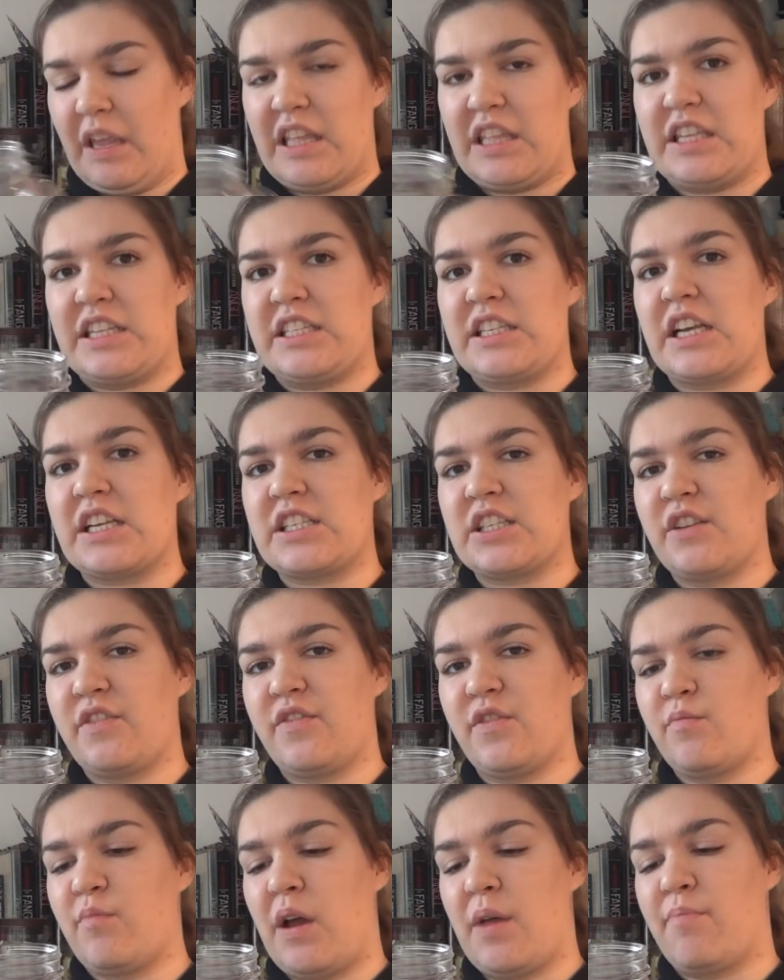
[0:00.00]
This is also
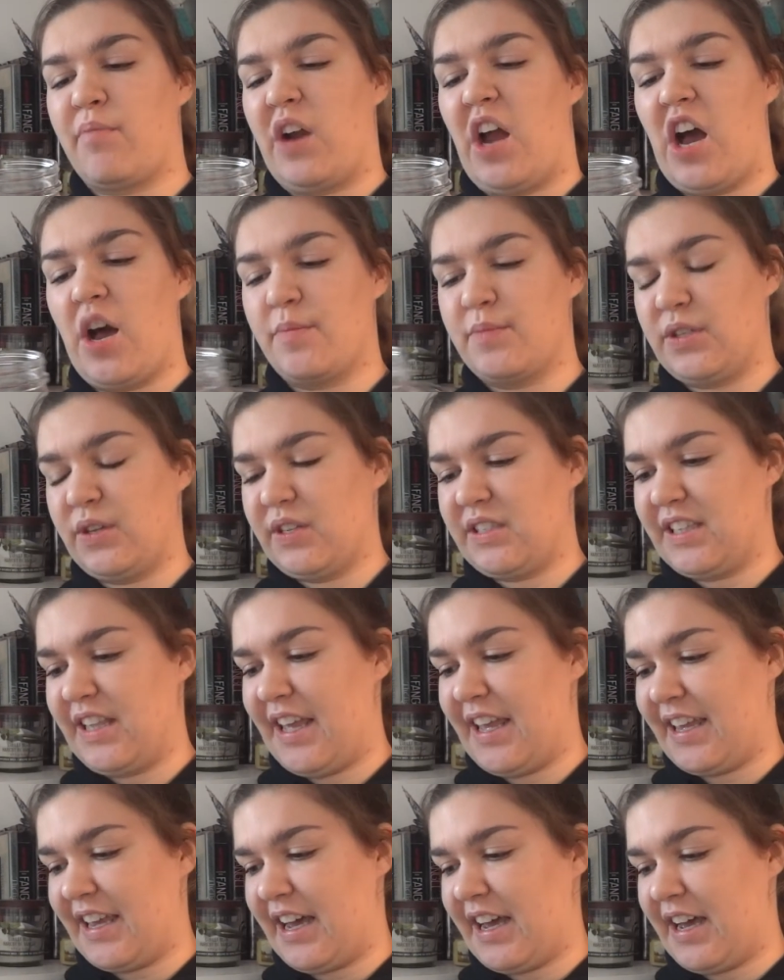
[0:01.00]
from my prom, so it's
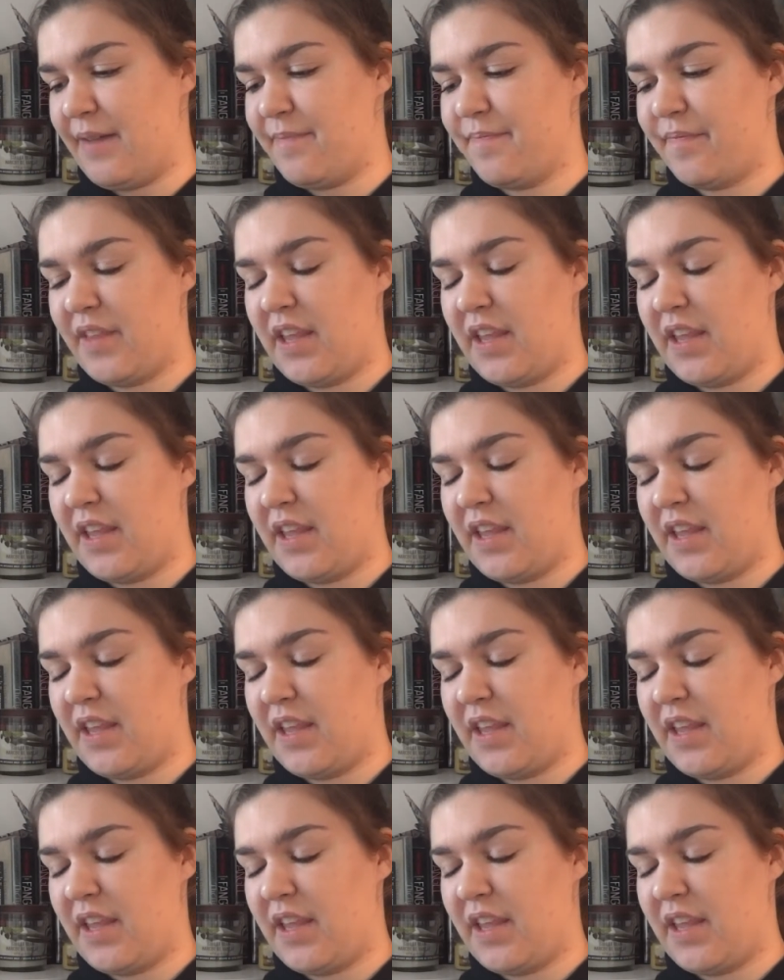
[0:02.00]
like a